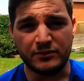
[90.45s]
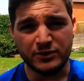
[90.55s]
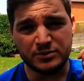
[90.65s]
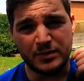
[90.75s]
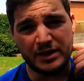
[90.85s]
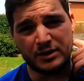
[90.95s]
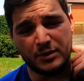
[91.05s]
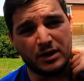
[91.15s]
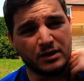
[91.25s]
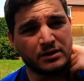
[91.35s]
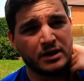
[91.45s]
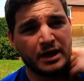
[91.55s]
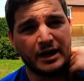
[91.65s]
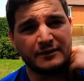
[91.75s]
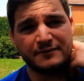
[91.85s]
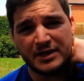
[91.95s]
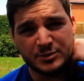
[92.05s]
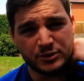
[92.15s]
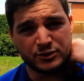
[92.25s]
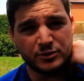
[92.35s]
We've just met them on
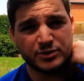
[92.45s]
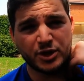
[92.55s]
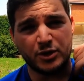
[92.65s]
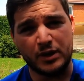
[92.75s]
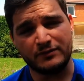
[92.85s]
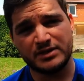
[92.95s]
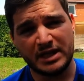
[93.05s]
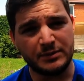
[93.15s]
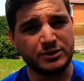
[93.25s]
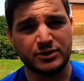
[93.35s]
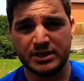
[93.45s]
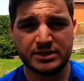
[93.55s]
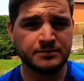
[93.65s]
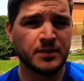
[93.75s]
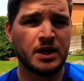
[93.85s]
Facebook groups who have the same interests,